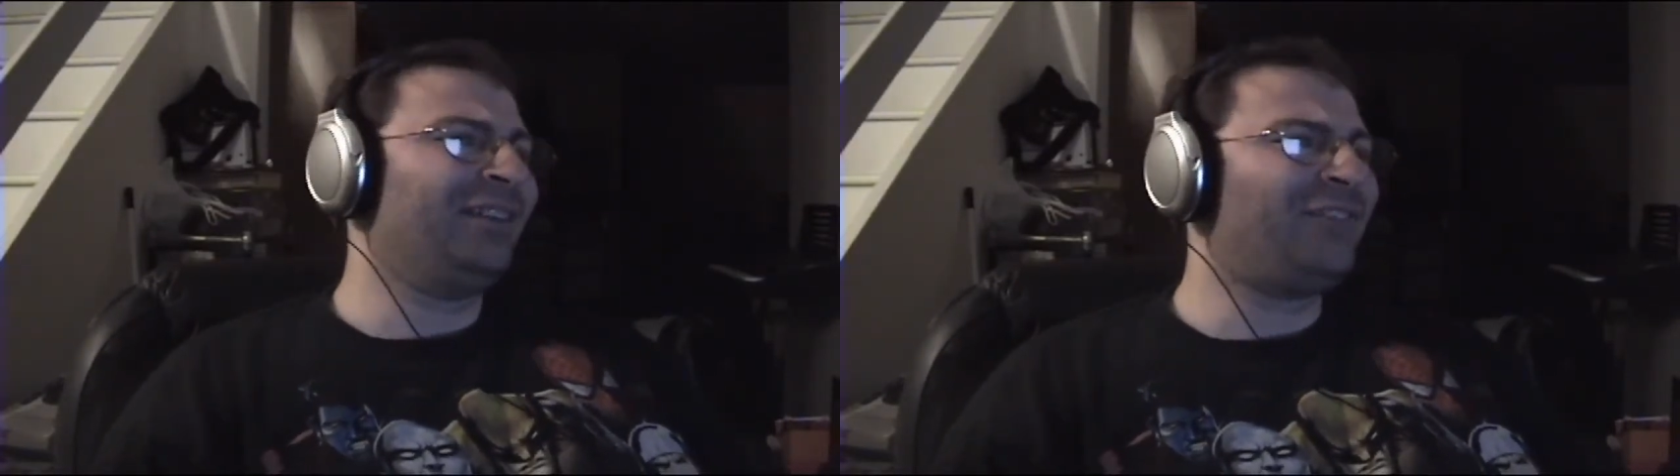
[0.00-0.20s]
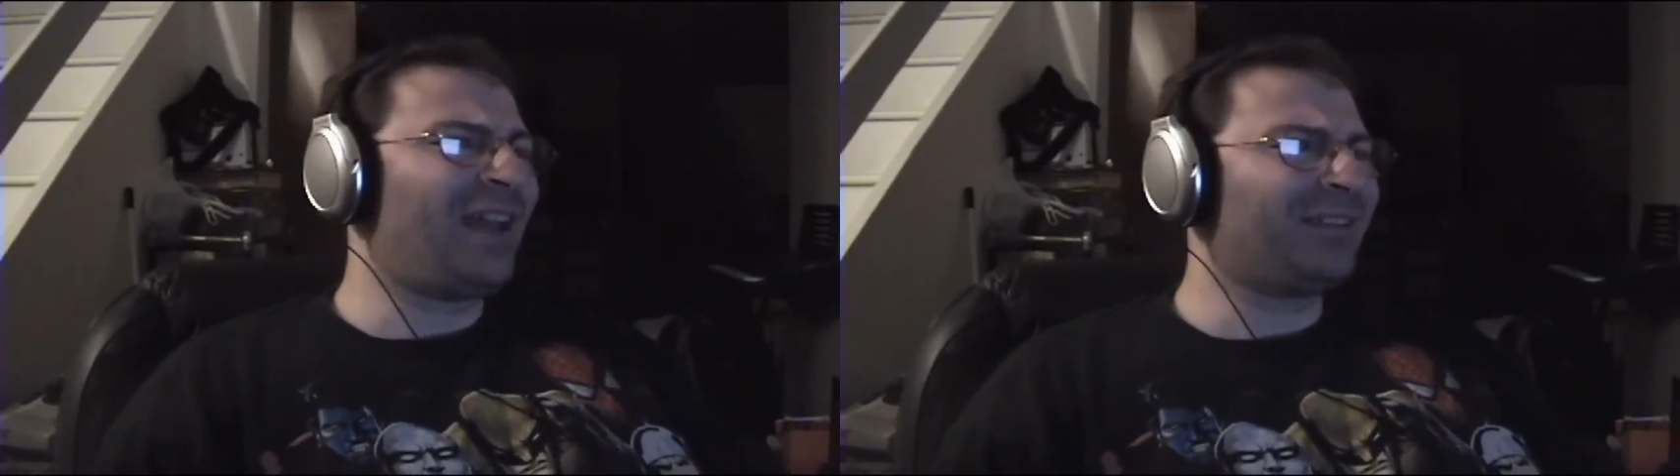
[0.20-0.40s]

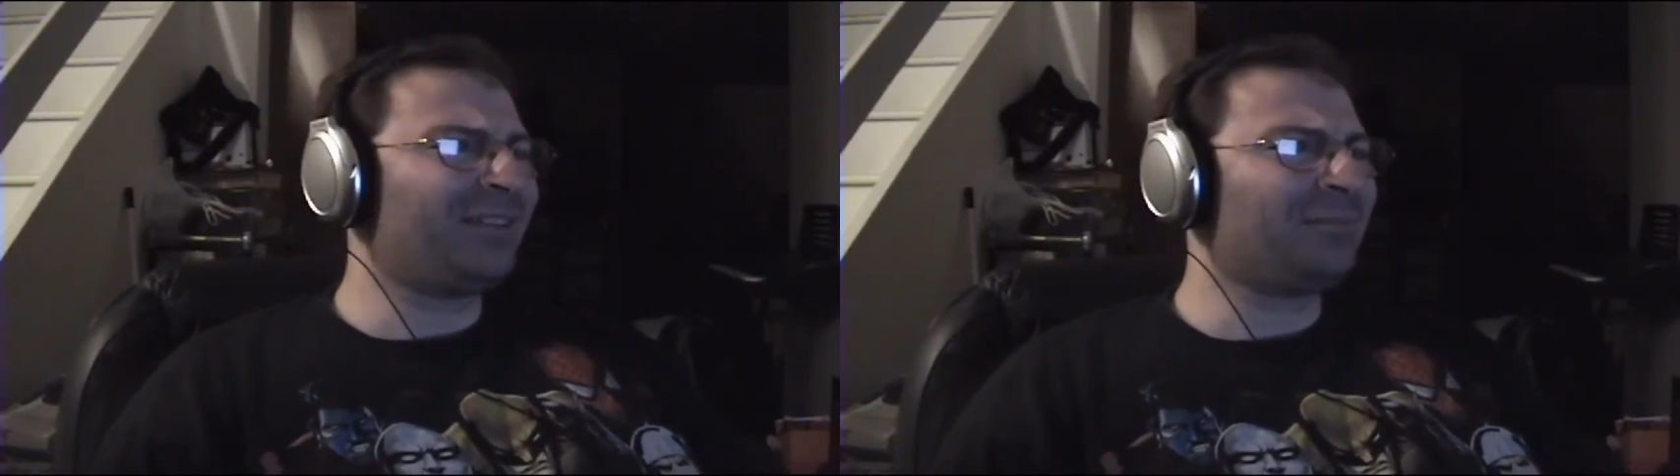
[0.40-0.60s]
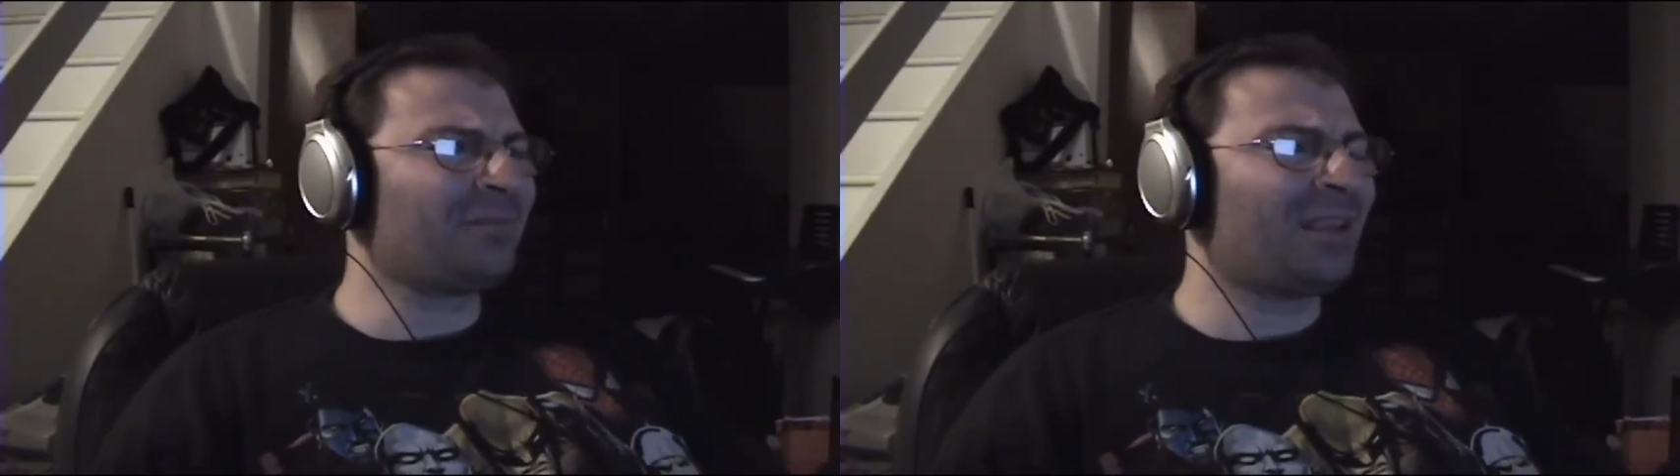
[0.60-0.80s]
In
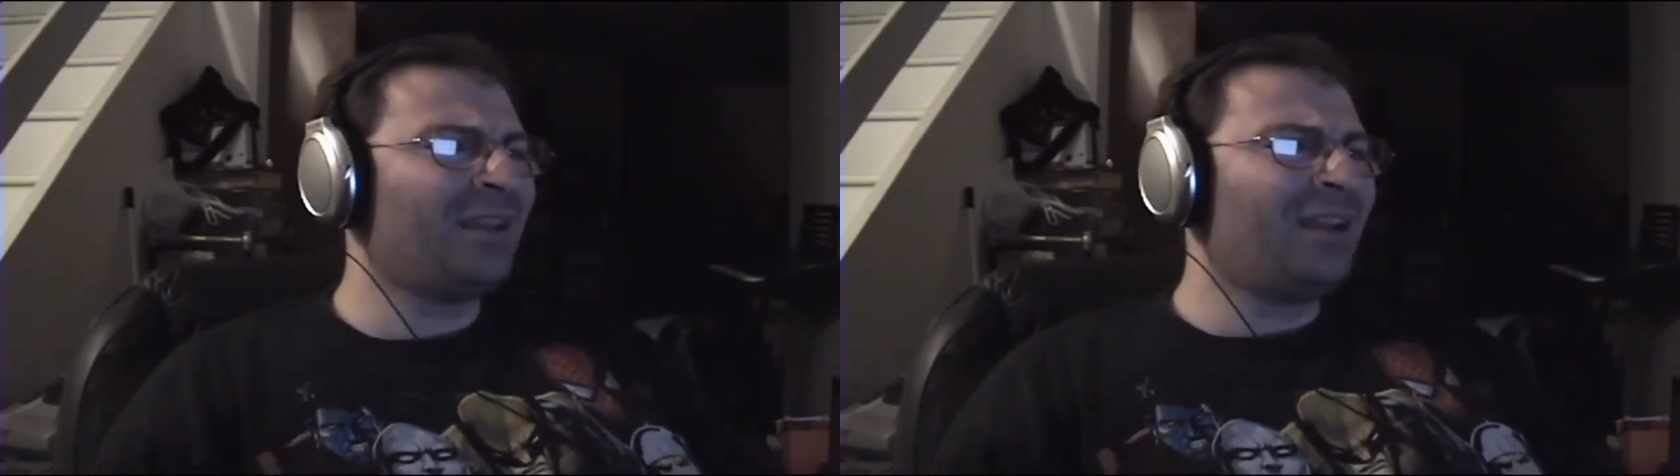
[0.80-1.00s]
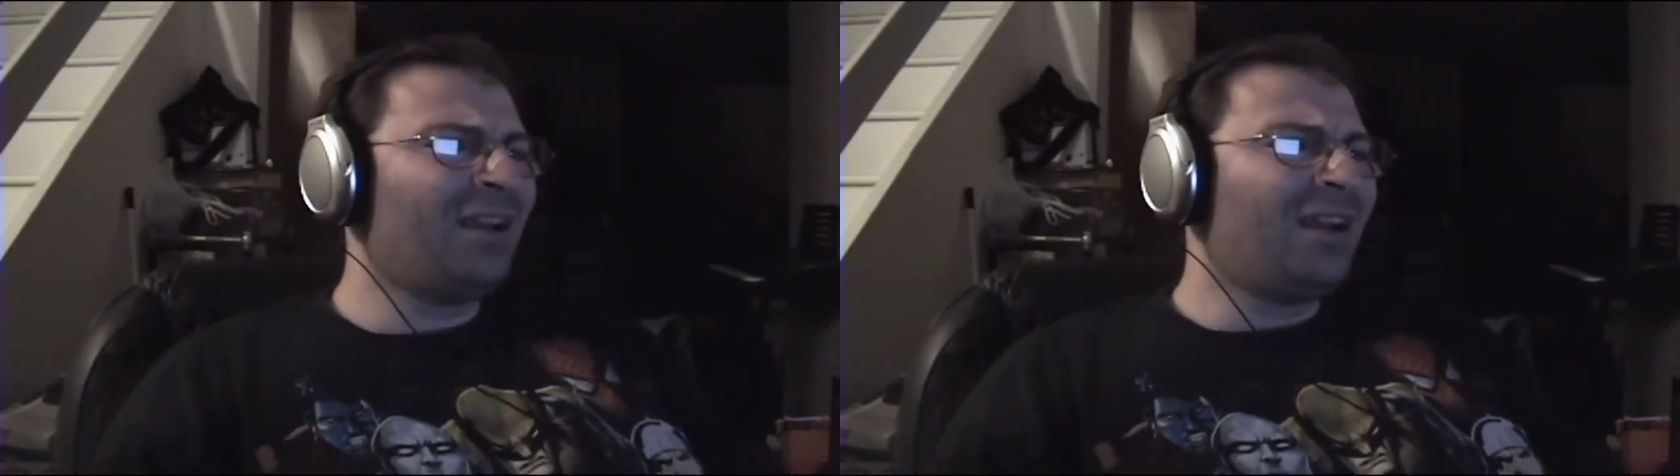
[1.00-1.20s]
fact,
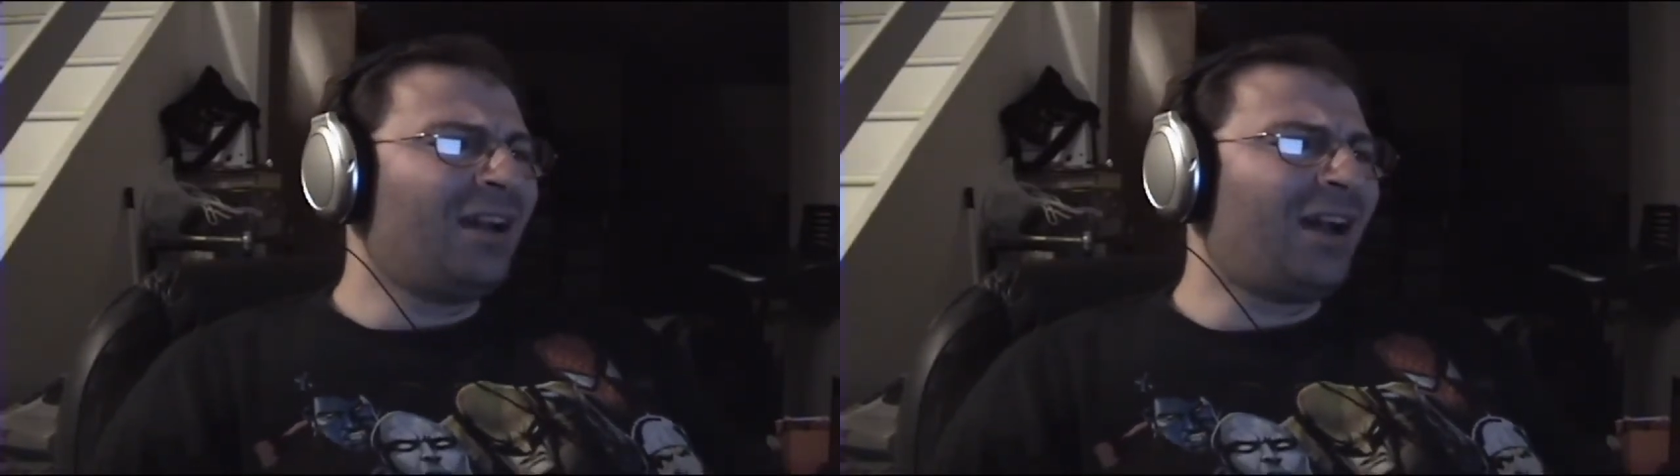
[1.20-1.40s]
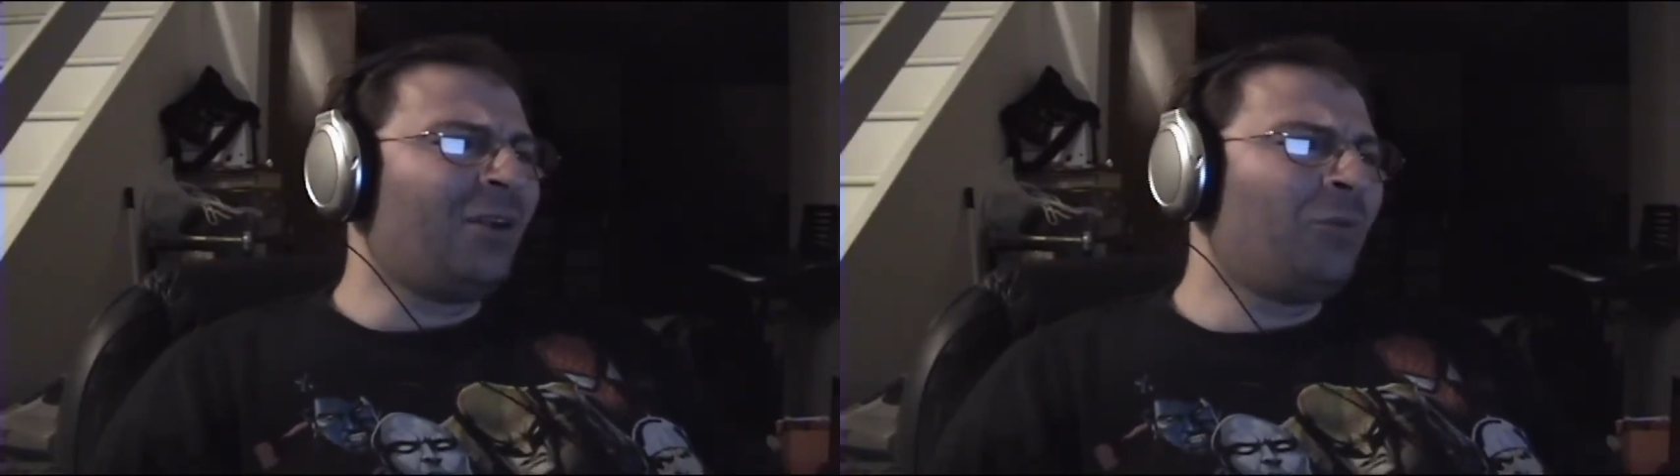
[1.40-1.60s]

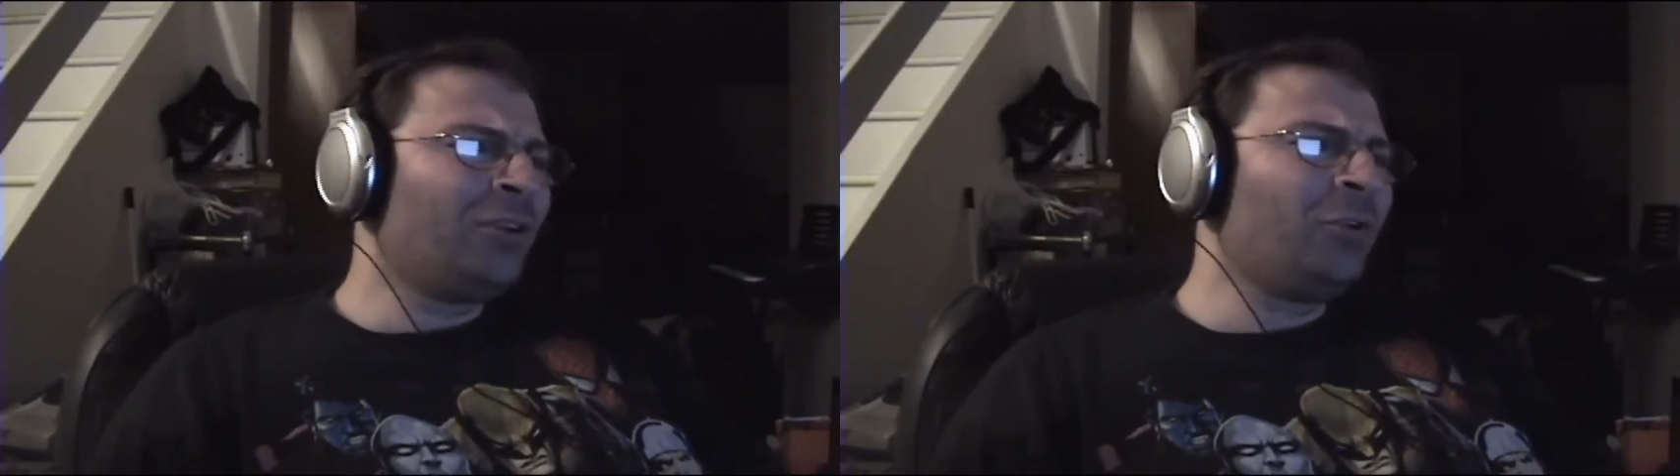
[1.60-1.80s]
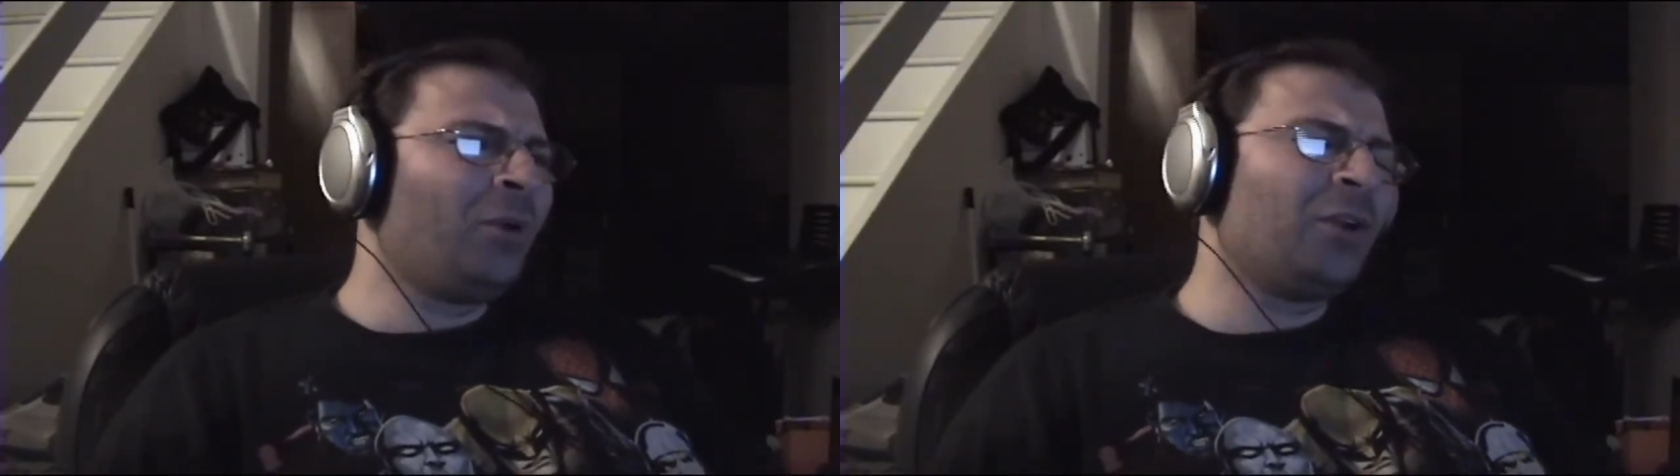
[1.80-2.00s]
I
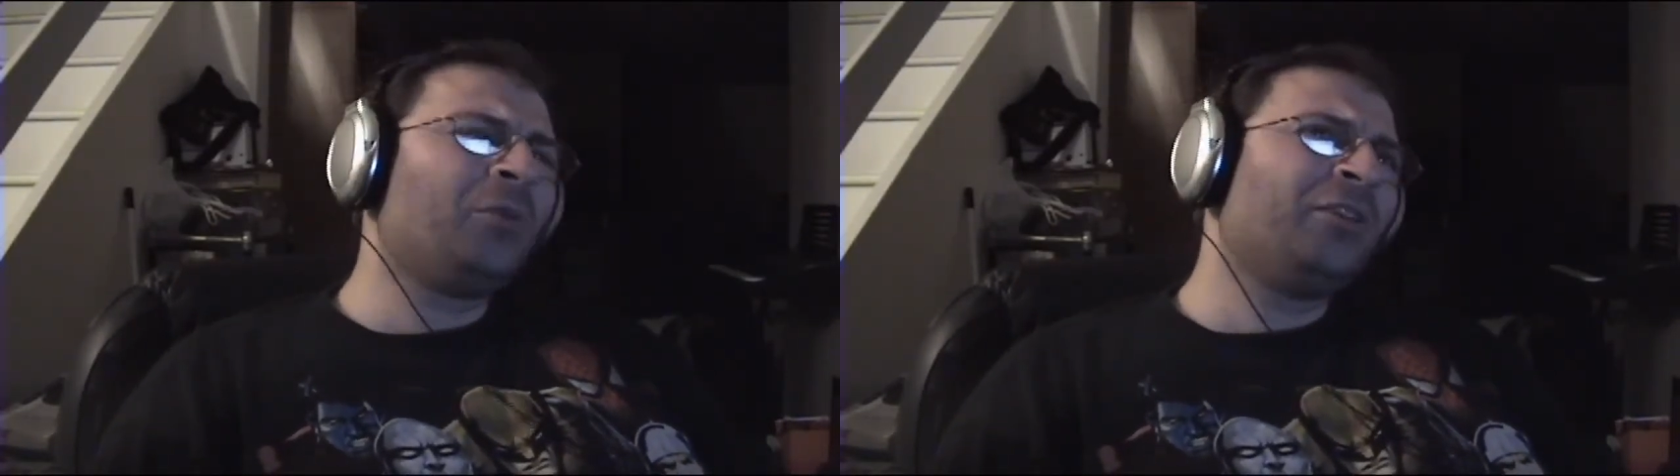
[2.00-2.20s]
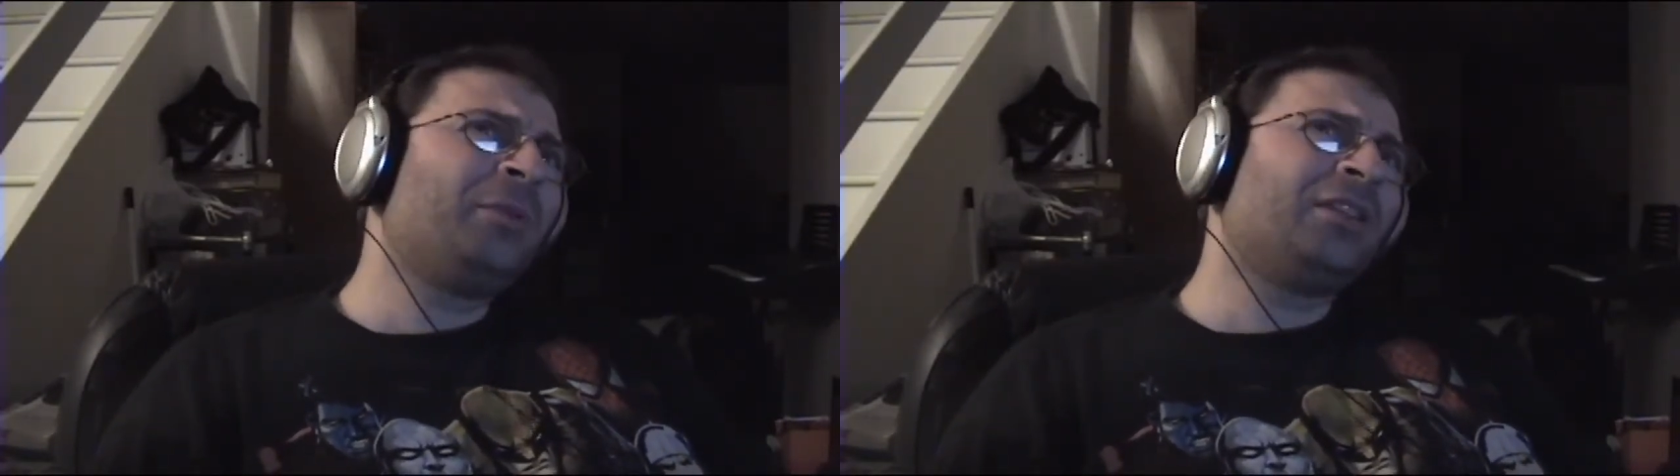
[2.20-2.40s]
wonder what
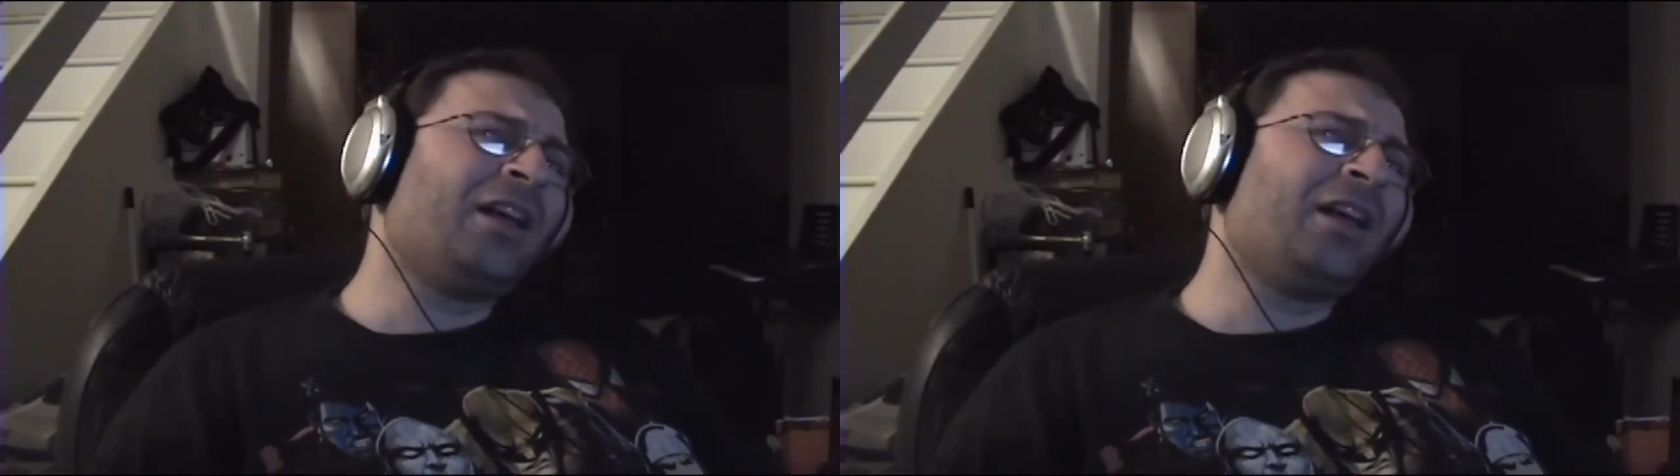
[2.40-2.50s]
it would have